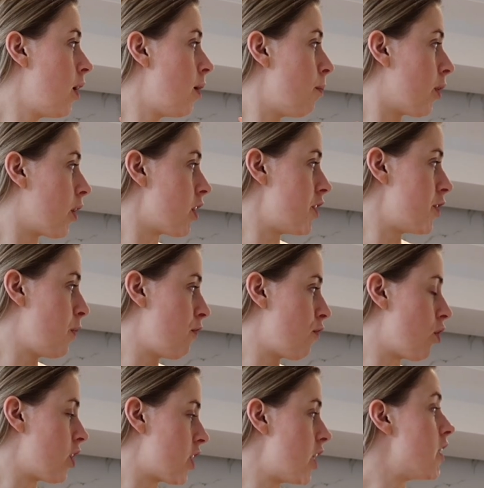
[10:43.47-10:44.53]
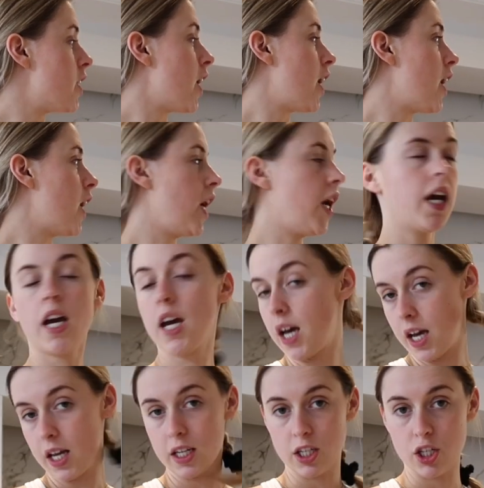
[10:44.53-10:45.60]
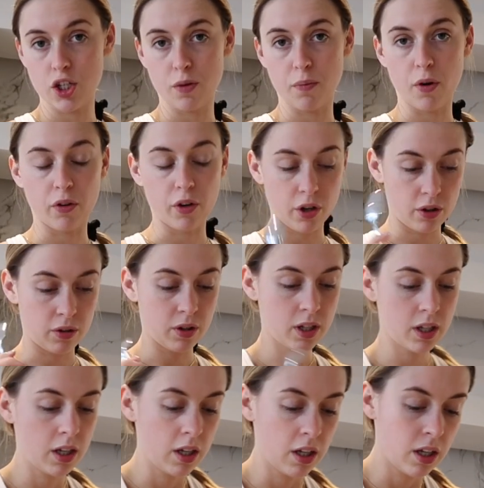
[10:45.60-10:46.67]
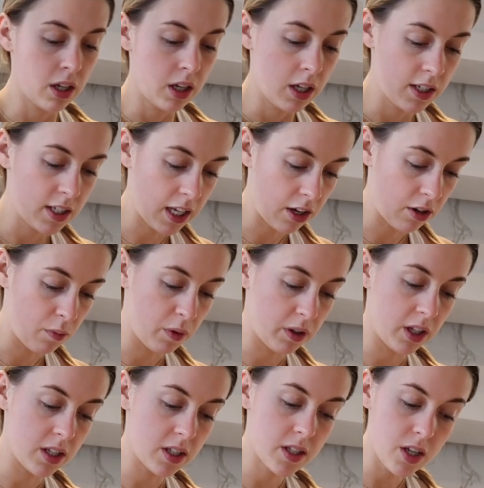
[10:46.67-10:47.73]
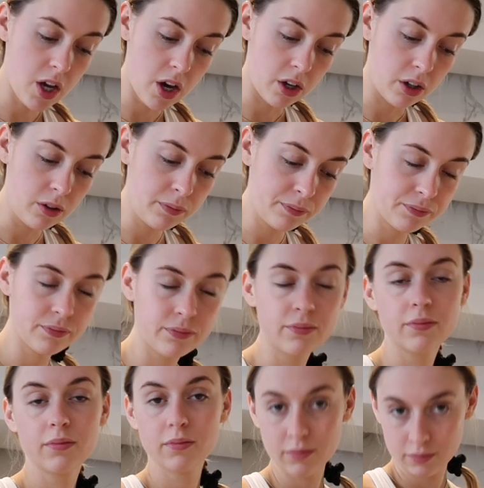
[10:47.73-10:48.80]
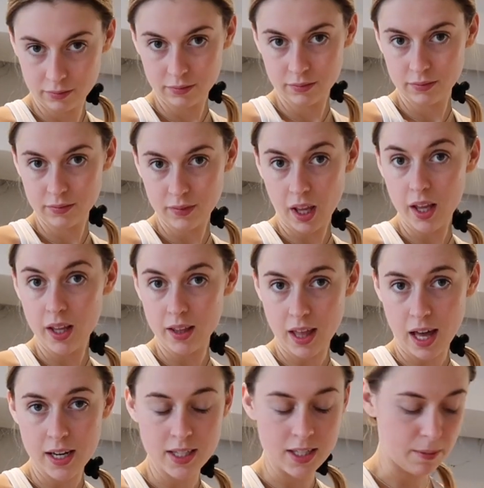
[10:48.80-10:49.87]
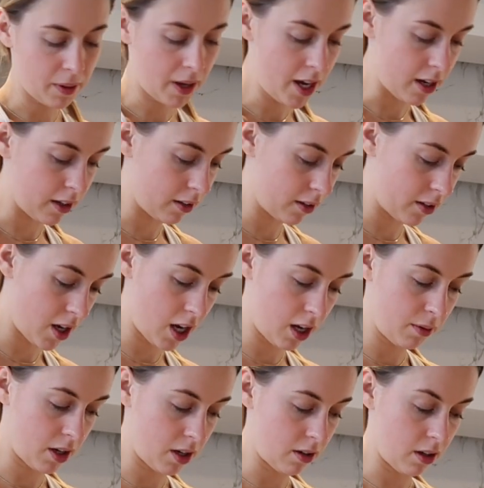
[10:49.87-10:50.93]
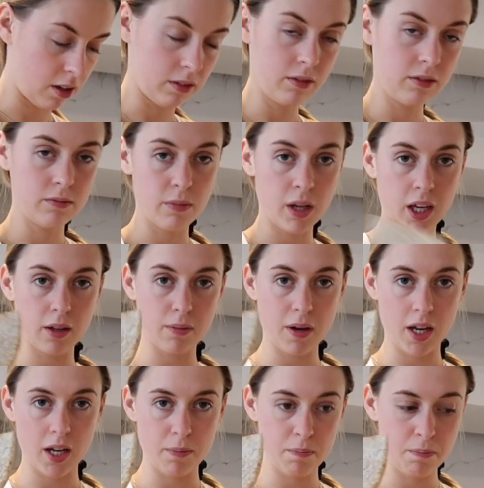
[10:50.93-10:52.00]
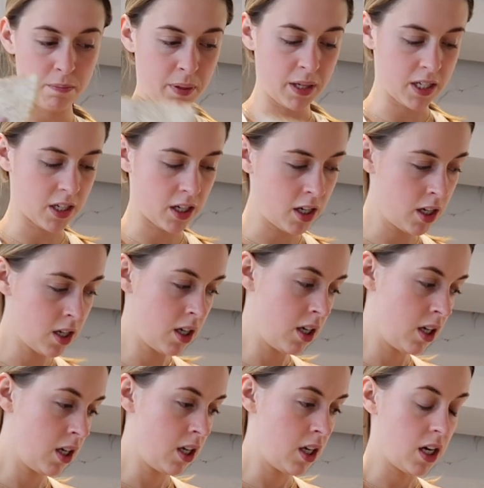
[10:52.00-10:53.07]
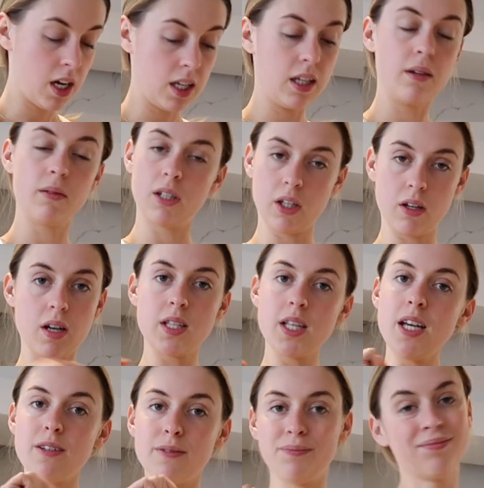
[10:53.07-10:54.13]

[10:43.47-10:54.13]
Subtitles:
because we've got today and tomorrow to get on with it. So that is the plan. I'm gonna make my pit up and I'm gonna go outside.